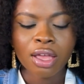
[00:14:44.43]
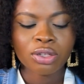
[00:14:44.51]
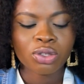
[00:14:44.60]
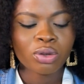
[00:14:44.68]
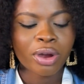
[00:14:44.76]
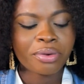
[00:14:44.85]

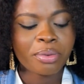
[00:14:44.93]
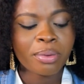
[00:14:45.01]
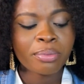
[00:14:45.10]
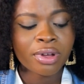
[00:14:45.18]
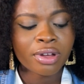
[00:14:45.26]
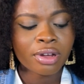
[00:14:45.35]
So I
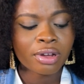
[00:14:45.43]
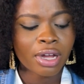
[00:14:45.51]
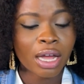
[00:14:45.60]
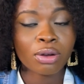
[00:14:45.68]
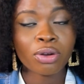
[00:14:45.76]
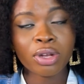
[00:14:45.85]
remember
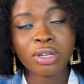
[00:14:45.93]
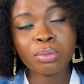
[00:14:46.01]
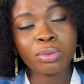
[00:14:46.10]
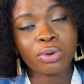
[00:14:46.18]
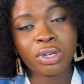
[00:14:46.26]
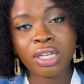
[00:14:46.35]
I'll go in the
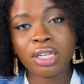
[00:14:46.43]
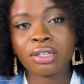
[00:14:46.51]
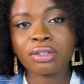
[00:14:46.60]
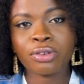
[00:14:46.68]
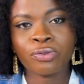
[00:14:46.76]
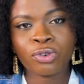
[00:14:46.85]

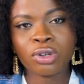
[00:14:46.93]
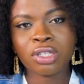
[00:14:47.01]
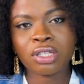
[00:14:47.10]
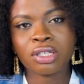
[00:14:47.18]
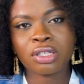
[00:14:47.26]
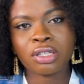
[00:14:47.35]
morning, the
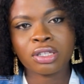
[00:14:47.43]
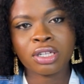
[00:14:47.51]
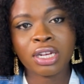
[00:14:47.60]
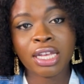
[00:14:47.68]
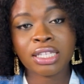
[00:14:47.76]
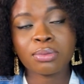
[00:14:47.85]

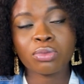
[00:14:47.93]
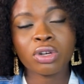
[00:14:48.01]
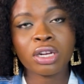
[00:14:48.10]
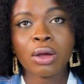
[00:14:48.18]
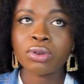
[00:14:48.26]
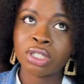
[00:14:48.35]
next
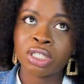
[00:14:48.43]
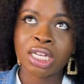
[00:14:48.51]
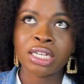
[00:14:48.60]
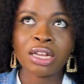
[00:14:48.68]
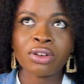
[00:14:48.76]
morning I was discharged.